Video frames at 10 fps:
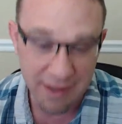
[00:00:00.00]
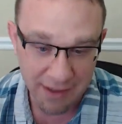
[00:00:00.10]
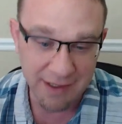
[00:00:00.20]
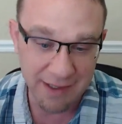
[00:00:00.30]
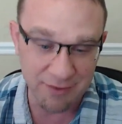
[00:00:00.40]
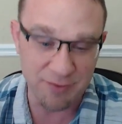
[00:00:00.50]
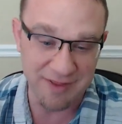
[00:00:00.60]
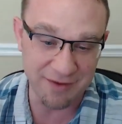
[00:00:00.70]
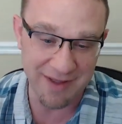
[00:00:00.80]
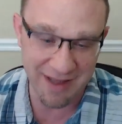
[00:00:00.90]
here's what
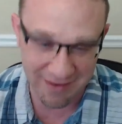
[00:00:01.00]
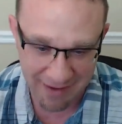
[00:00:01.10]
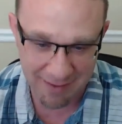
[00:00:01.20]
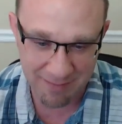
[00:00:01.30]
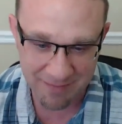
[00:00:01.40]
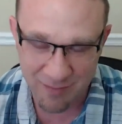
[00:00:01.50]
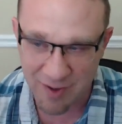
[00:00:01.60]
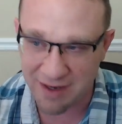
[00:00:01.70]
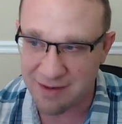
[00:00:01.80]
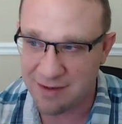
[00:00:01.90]
they do ahead of time,
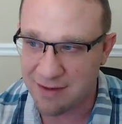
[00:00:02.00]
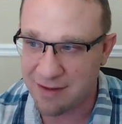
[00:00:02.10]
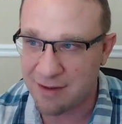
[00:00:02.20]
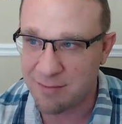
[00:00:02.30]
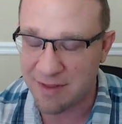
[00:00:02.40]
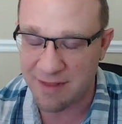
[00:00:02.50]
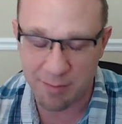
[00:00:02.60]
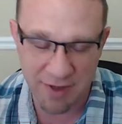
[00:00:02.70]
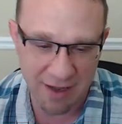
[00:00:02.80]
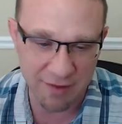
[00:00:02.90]
right? And
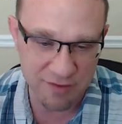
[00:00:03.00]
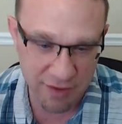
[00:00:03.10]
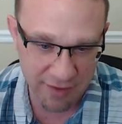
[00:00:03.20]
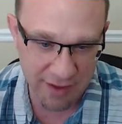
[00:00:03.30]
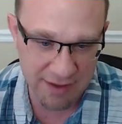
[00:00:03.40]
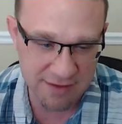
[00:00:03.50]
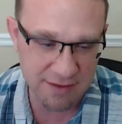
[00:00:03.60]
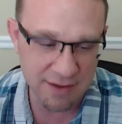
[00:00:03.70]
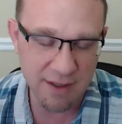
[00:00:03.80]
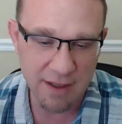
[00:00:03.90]
apply those
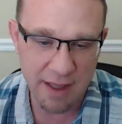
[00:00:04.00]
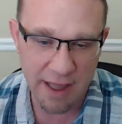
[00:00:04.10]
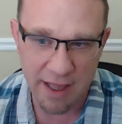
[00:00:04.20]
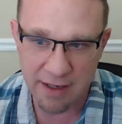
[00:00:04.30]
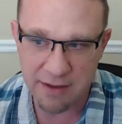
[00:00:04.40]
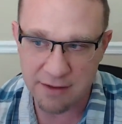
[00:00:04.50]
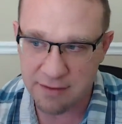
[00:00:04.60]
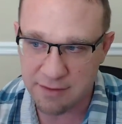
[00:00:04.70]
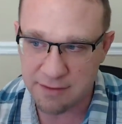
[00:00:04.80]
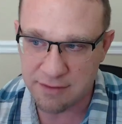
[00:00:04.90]
learnings. And
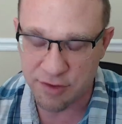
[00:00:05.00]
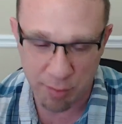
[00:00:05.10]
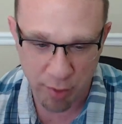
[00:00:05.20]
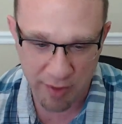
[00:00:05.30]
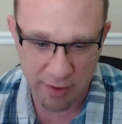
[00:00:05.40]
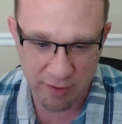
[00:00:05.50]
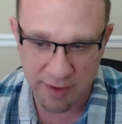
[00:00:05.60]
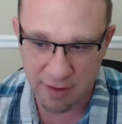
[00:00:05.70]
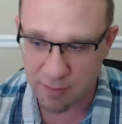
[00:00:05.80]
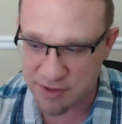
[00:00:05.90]
to your point
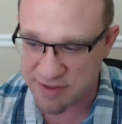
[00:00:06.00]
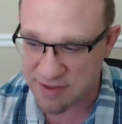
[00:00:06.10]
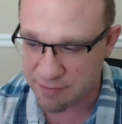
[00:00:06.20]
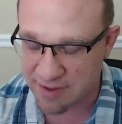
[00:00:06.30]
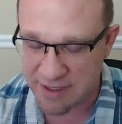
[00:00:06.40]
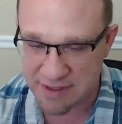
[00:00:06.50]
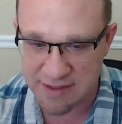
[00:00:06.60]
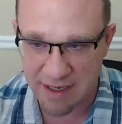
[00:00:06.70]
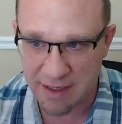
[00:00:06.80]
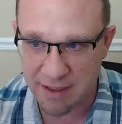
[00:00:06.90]
earlier, which is really
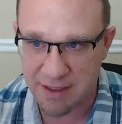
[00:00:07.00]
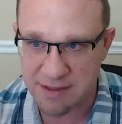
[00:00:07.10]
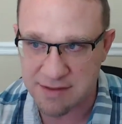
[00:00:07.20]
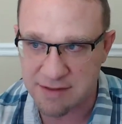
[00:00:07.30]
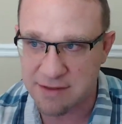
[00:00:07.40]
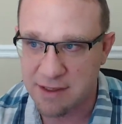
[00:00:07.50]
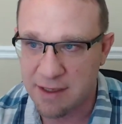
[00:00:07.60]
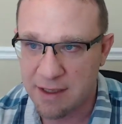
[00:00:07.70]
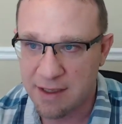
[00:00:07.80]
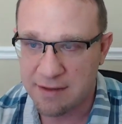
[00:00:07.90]
exciting, is
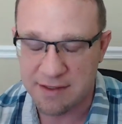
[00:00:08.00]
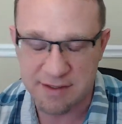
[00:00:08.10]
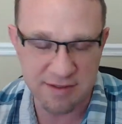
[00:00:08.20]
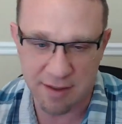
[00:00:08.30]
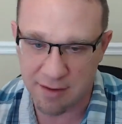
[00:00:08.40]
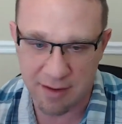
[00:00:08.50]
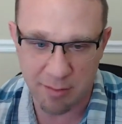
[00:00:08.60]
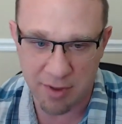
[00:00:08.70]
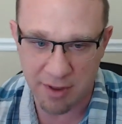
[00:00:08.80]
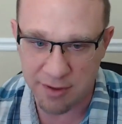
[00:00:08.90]
this is
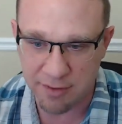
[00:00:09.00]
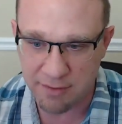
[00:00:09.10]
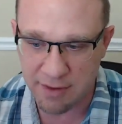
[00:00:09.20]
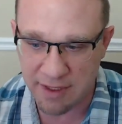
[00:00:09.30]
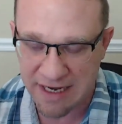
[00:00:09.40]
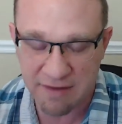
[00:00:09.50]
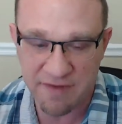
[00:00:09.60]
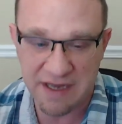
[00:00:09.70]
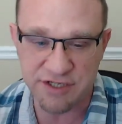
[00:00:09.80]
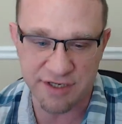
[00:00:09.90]
an
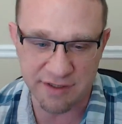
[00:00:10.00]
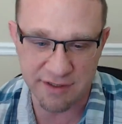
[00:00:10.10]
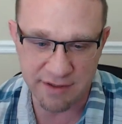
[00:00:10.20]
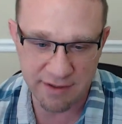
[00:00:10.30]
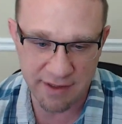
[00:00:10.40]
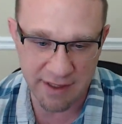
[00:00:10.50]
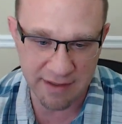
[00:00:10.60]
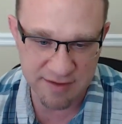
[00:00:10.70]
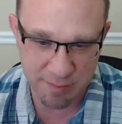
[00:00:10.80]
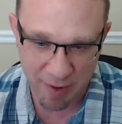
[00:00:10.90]
innovation
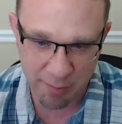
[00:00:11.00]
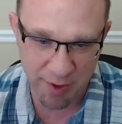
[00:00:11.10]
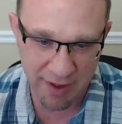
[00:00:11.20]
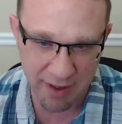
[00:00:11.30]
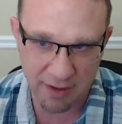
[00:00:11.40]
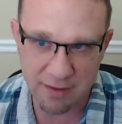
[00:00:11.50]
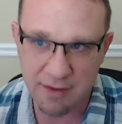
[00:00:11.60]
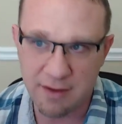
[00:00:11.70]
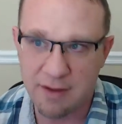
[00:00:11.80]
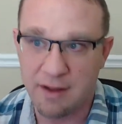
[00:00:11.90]
in smart bidding,
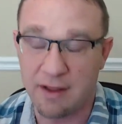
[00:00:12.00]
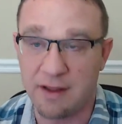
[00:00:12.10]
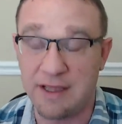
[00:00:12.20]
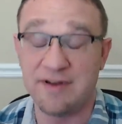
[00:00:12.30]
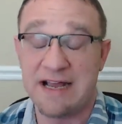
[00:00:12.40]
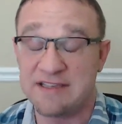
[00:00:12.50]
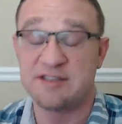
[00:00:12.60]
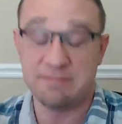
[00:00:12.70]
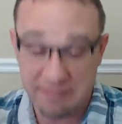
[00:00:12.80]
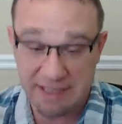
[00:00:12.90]
even
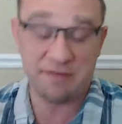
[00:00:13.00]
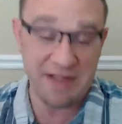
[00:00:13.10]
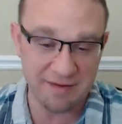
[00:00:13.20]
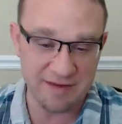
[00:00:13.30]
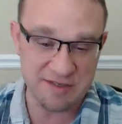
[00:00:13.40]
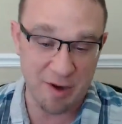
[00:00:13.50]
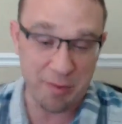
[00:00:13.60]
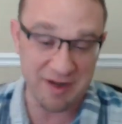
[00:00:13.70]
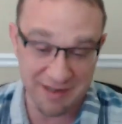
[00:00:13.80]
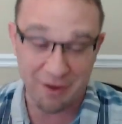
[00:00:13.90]
as innovative as smart
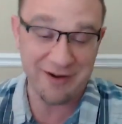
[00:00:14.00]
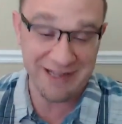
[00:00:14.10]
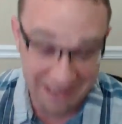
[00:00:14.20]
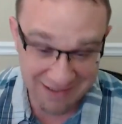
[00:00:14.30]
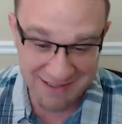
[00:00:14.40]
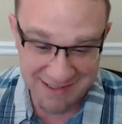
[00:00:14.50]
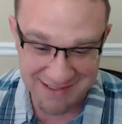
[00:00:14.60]
bidding already is.